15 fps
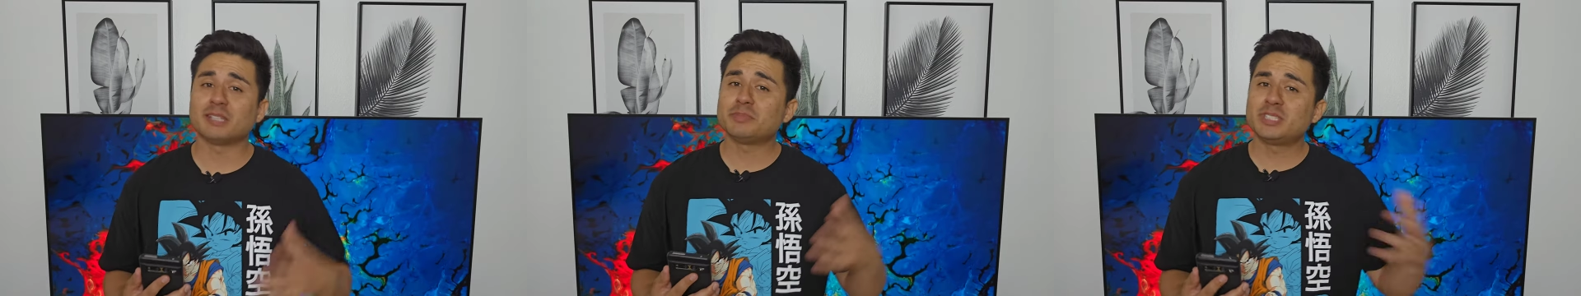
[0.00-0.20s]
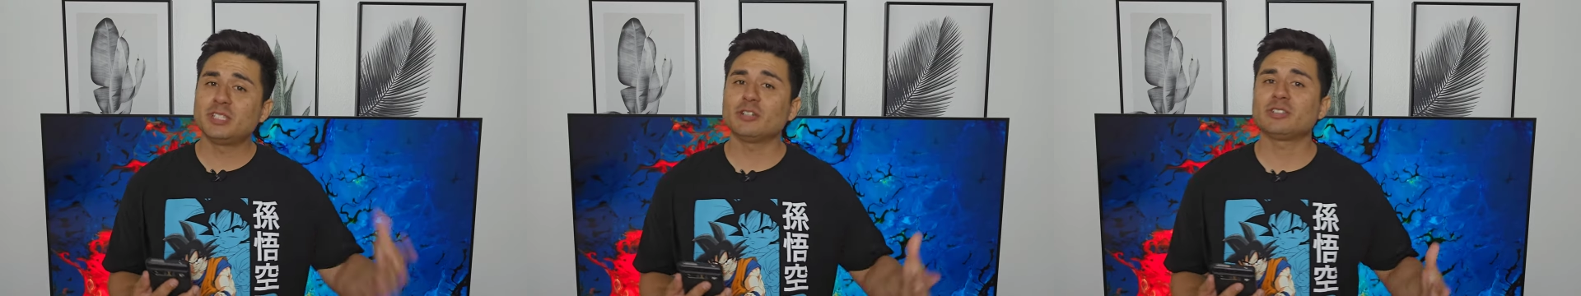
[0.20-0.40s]

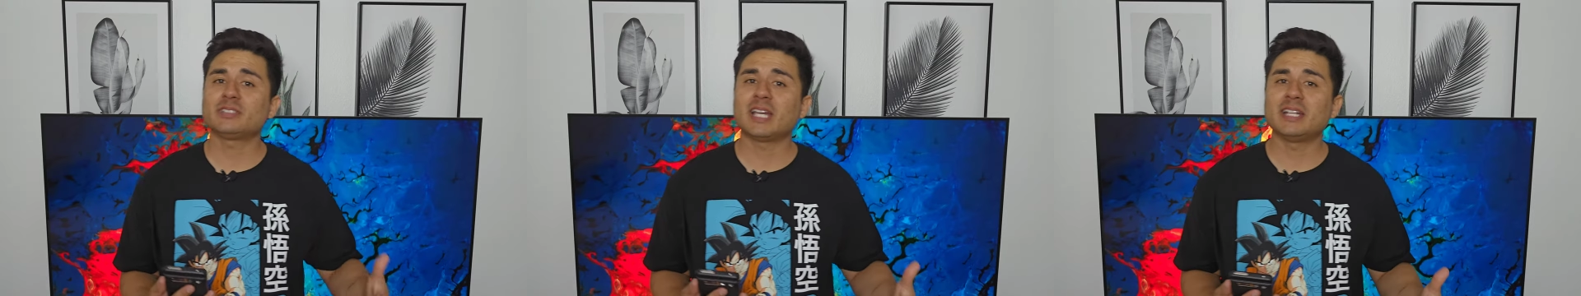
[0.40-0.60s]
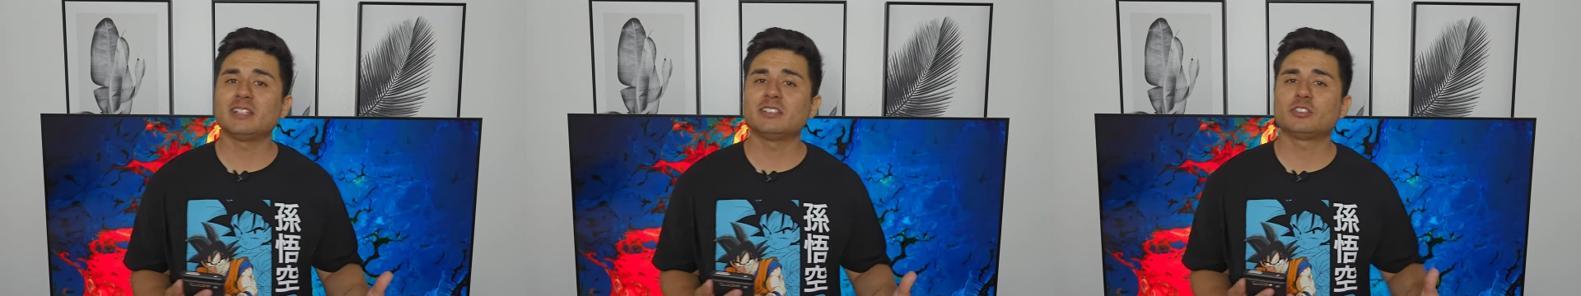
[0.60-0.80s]
I'm still
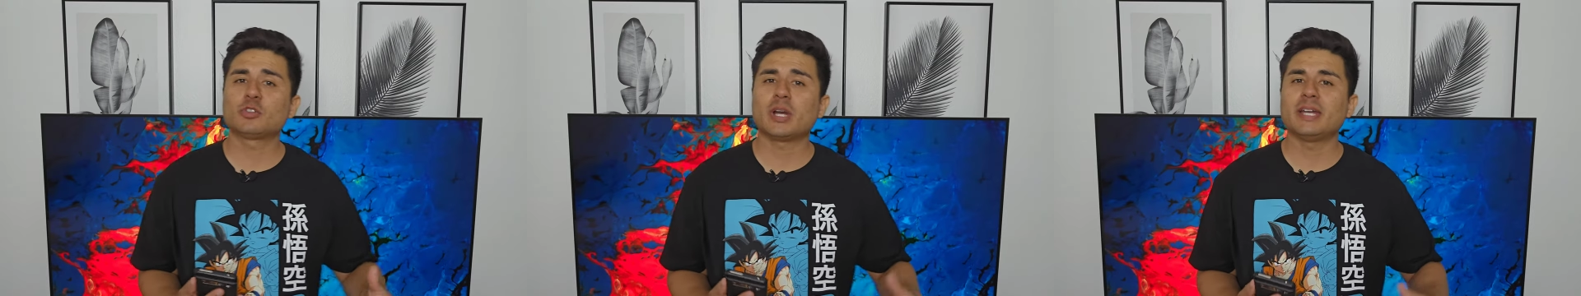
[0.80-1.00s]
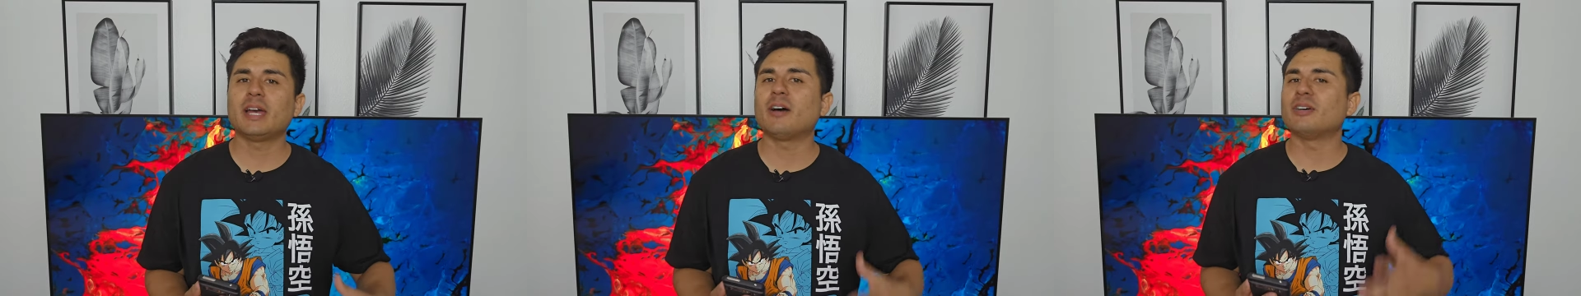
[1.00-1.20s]
excited to
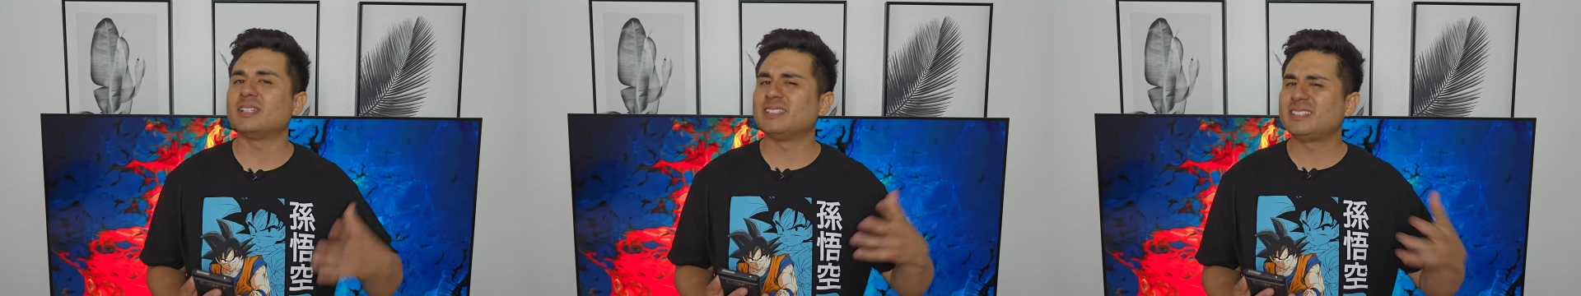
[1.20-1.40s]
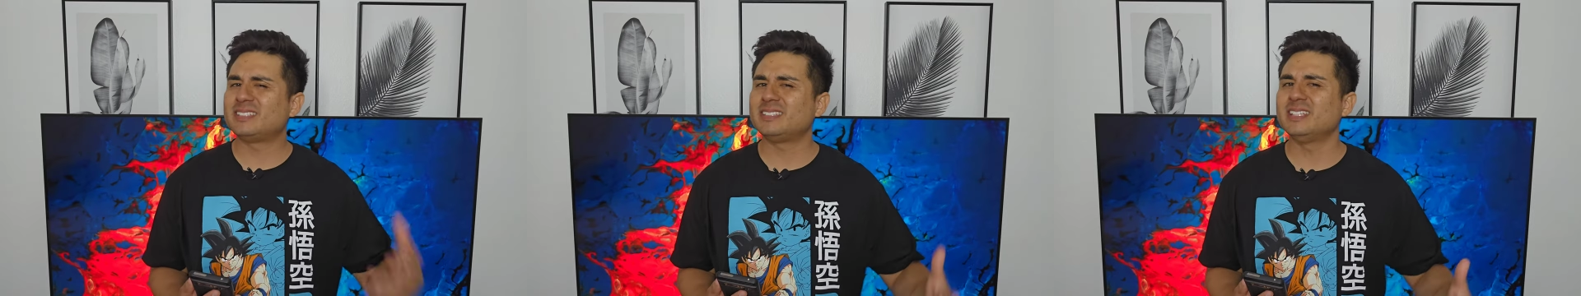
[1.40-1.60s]
try out
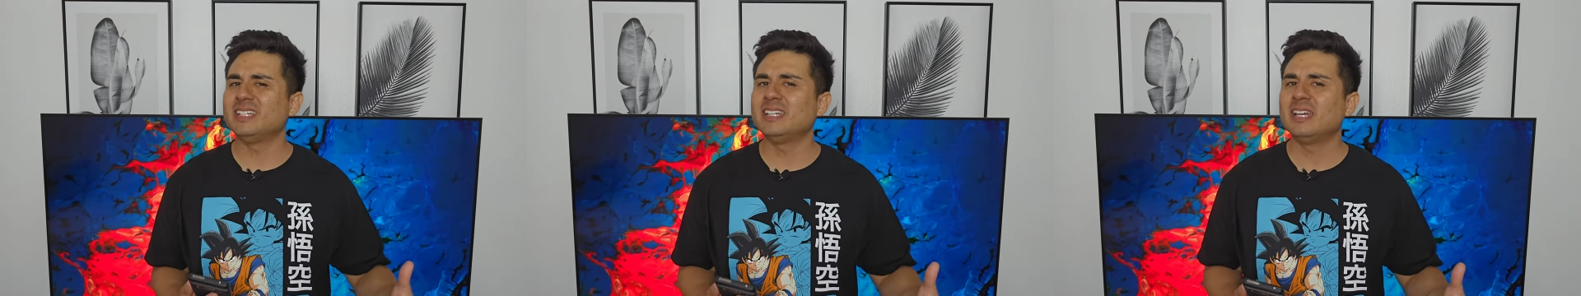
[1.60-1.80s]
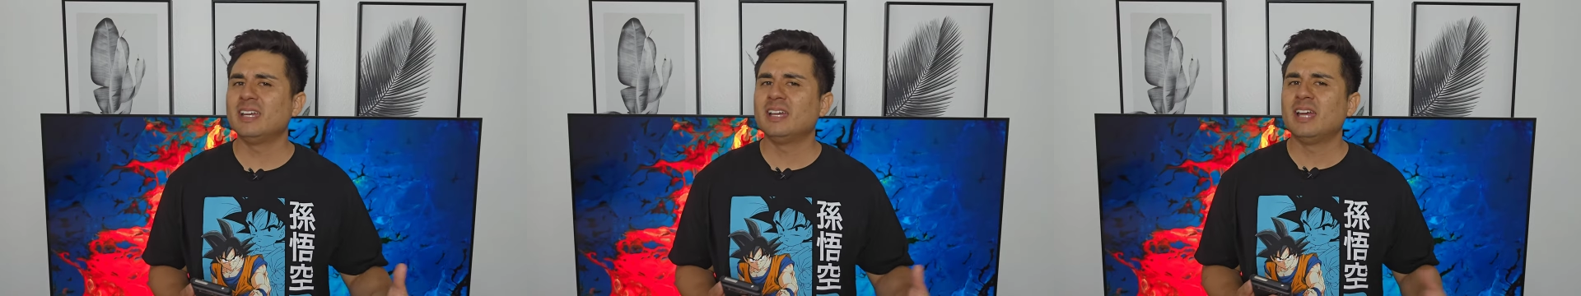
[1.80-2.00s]
and
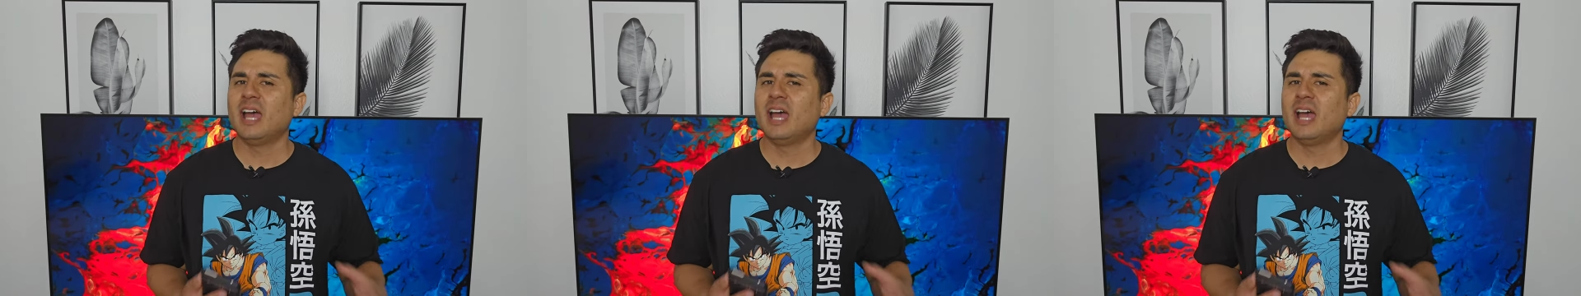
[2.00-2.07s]
see